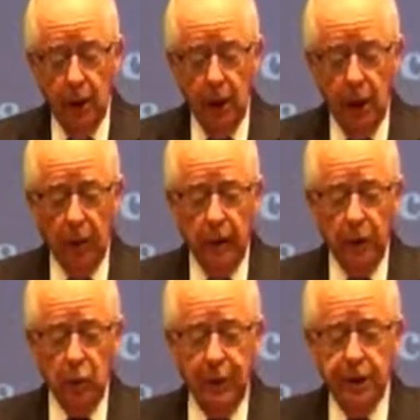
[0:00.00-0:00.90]

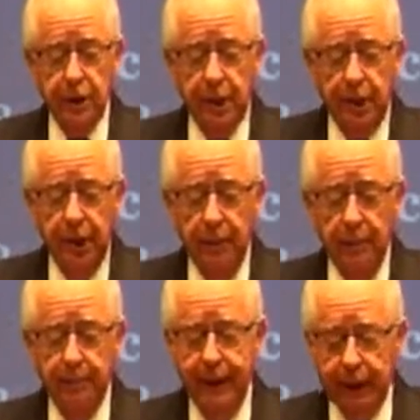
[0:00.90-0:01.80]
notice, which
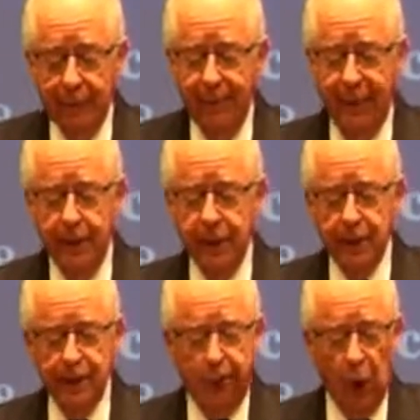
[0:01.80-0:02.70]
keep the
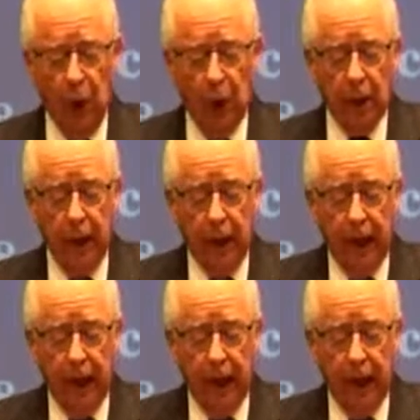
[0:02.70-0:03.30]
commandments of God